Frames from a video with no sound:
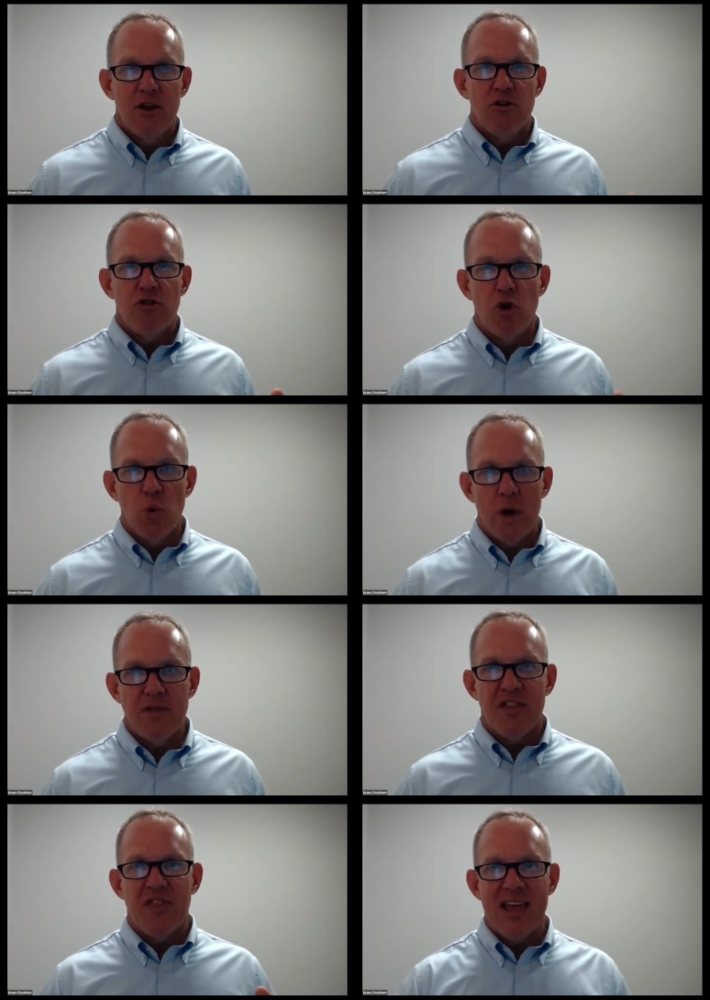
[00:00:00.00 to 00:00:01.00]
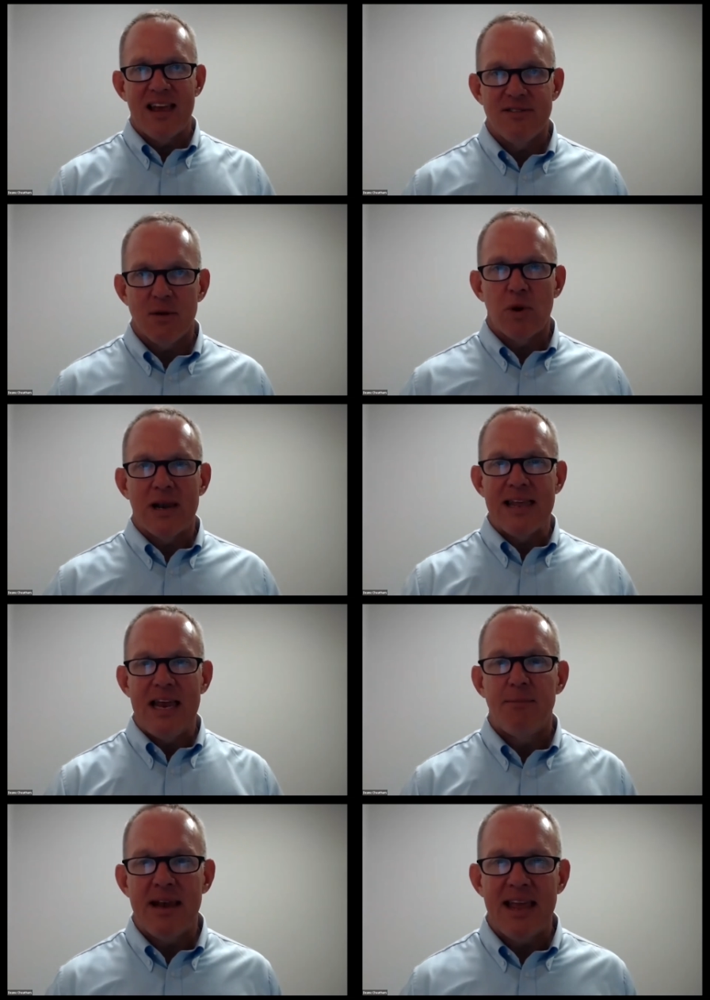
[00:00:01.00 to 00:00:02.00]
doing the things that would lead
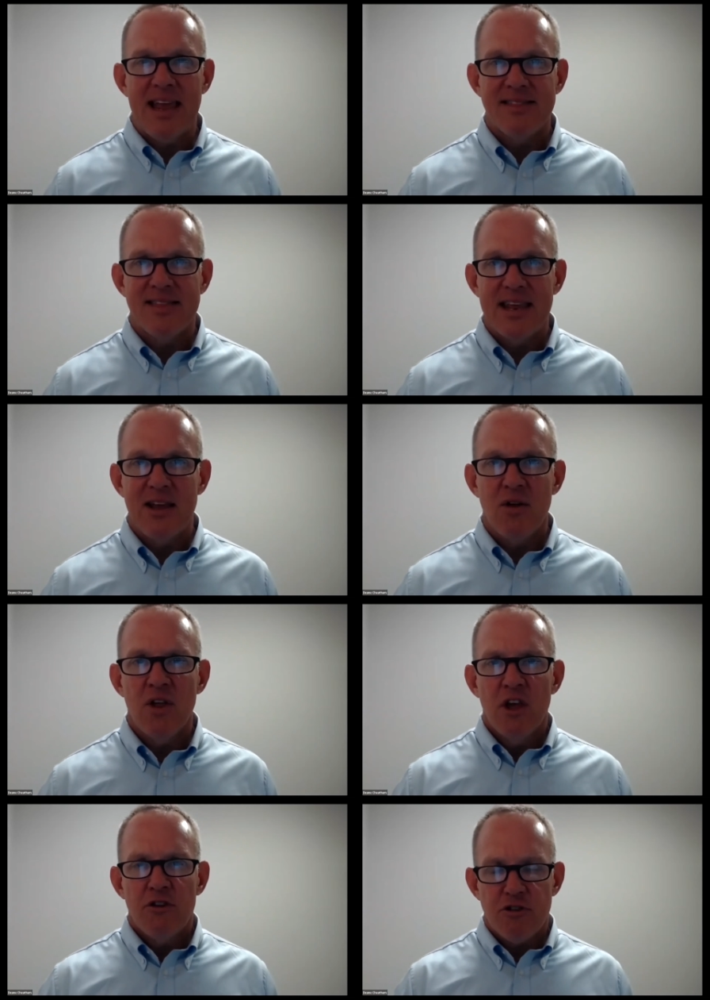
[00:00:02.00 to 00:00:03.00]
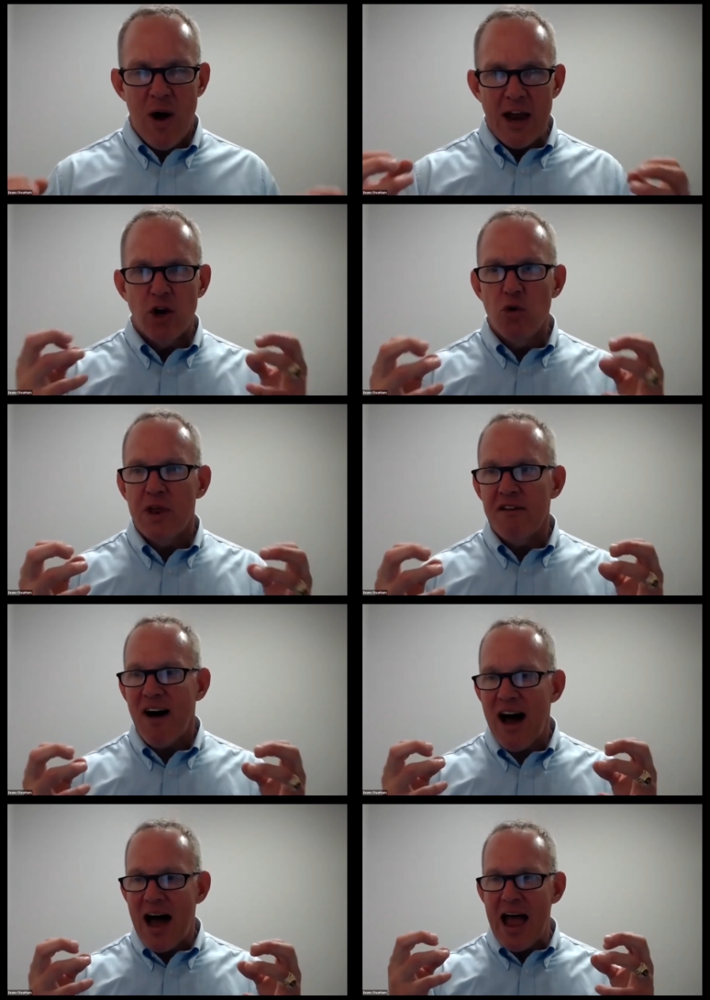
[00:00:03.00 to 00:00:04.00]
me to get the deal. So I knew that if
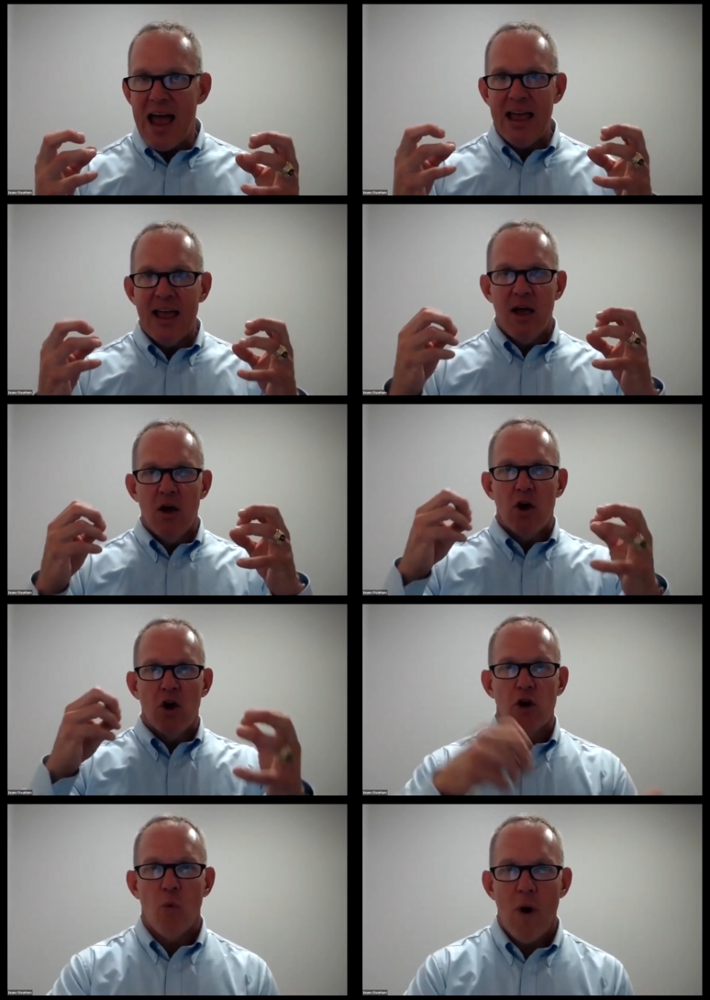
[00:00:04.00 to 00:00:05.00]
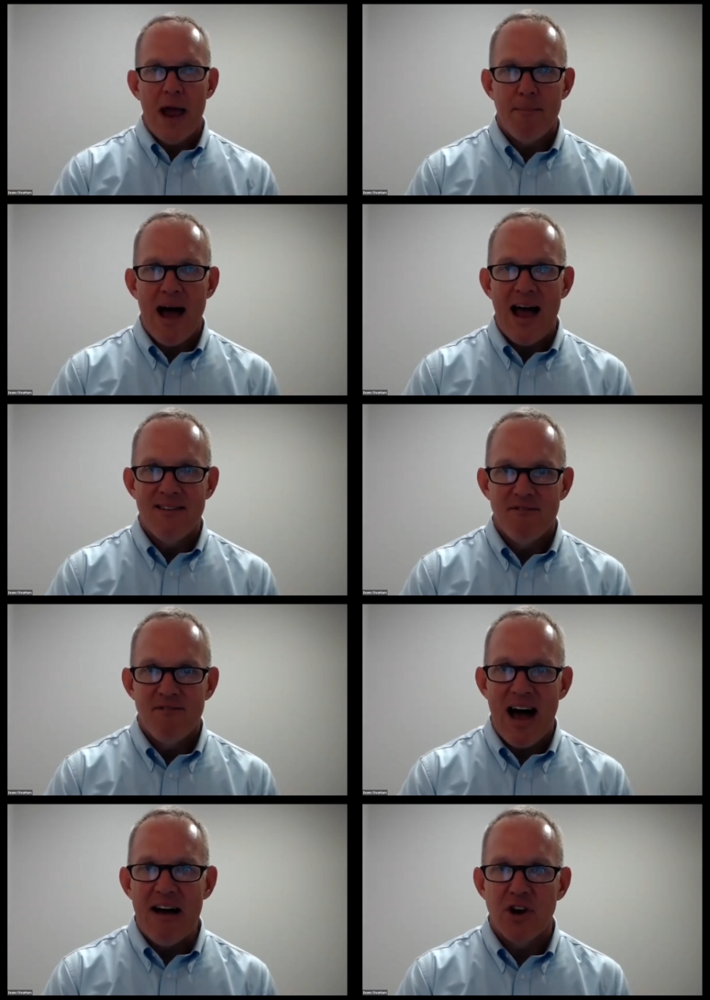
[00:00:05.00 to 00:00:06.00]
I could write my
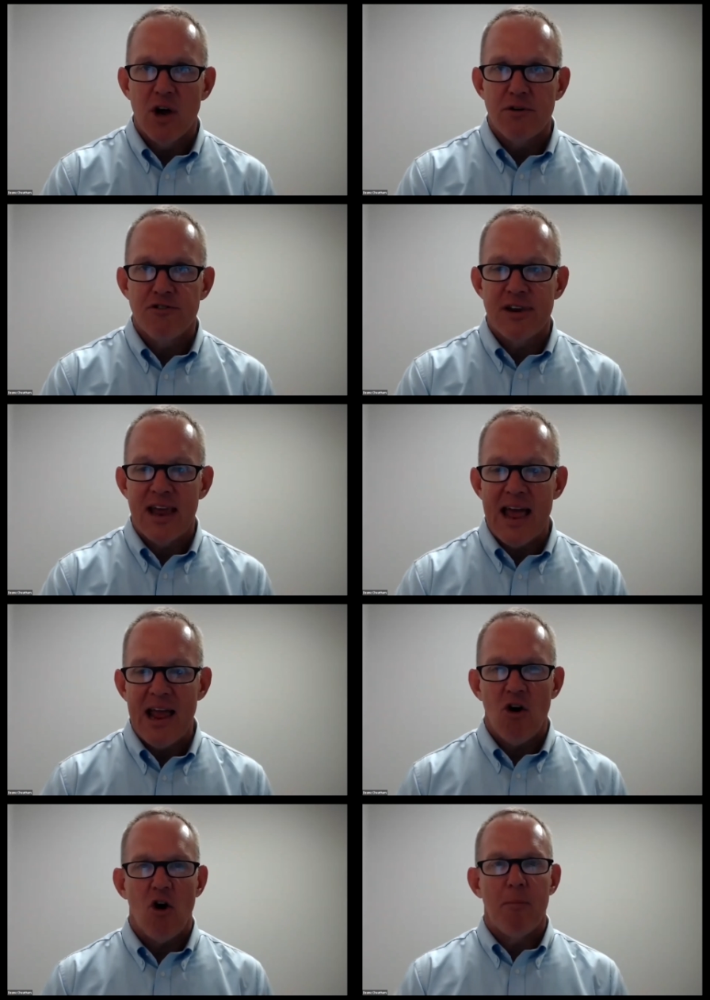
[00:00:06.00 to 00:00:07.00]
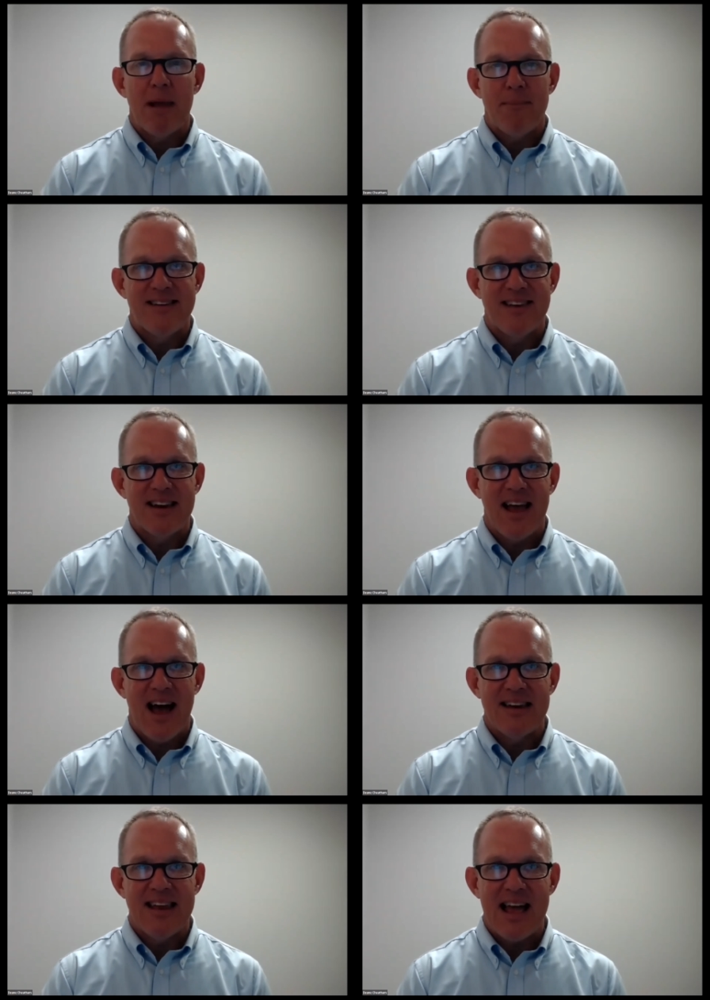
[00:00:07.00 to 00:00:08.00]
5 notes a day or make my 10
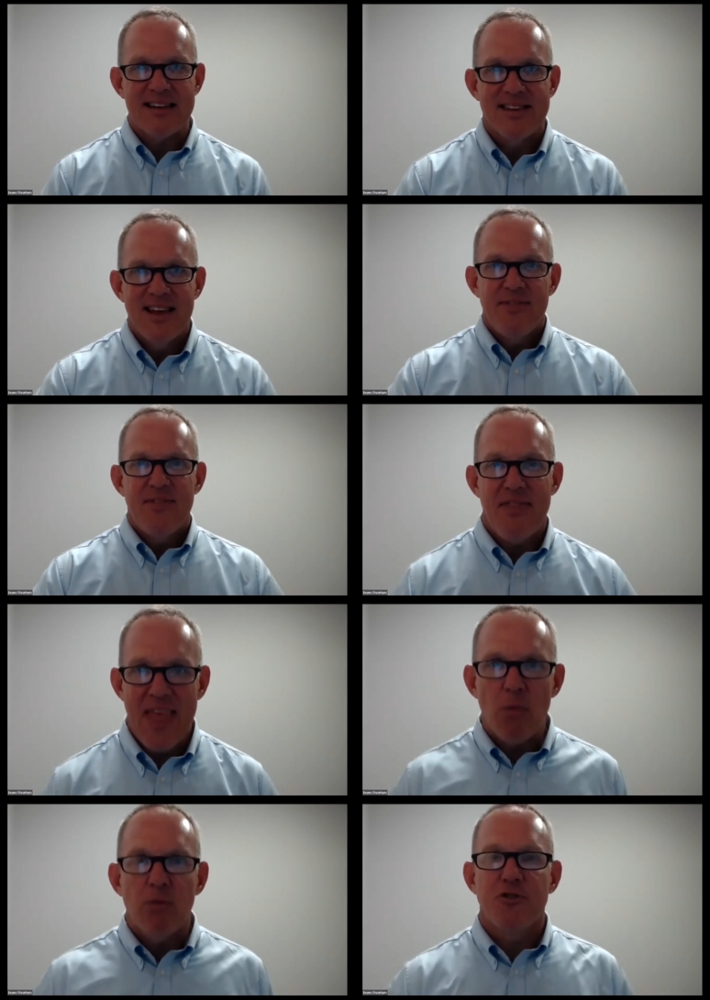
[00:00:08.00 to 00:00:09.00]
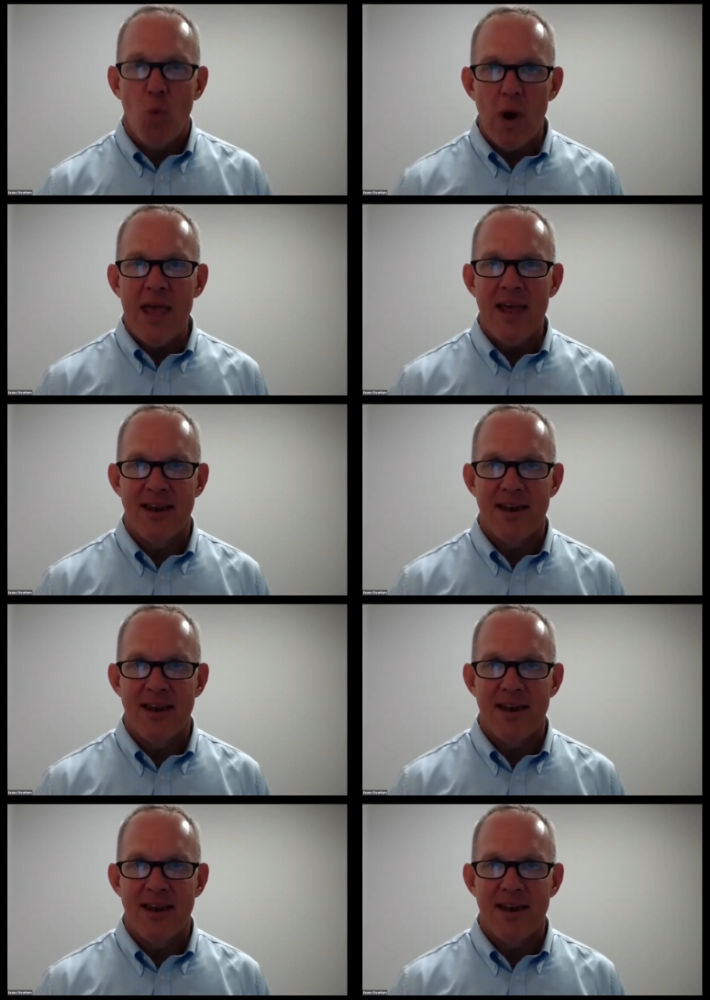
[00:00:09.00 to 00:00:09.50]
contacts, then that was a win.